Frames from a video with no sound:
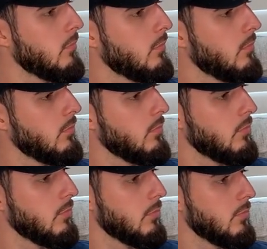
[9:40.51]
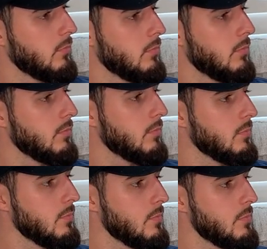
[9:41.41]

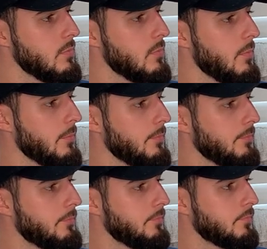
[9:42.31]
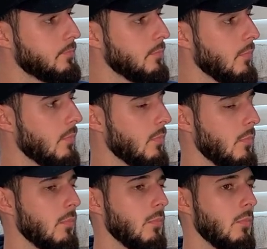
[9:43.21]

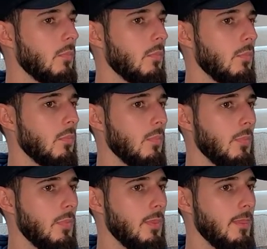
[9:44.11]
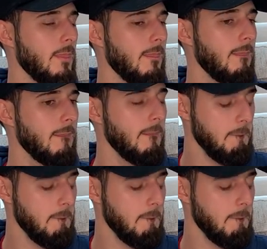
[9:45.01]
(not speaking)